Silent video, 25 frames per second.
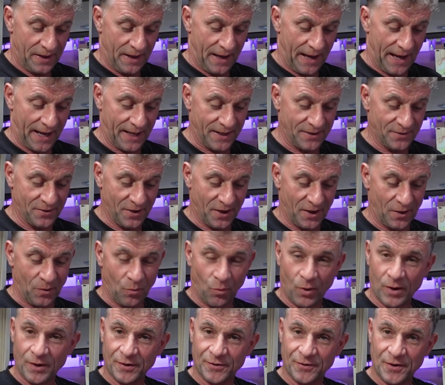and
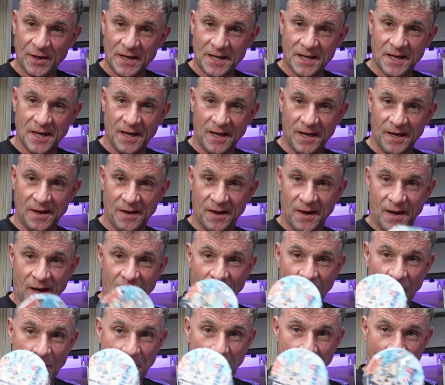we're thinking
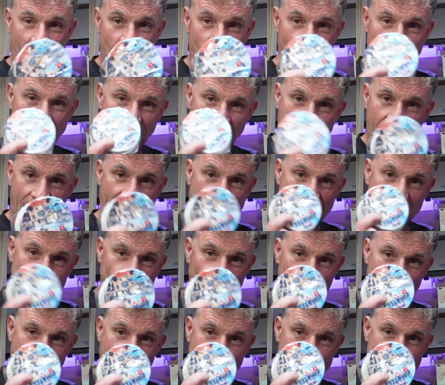about
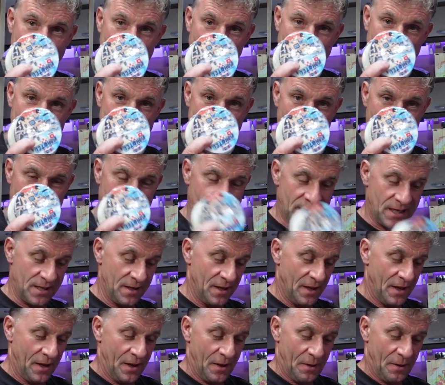Adriatic Sea,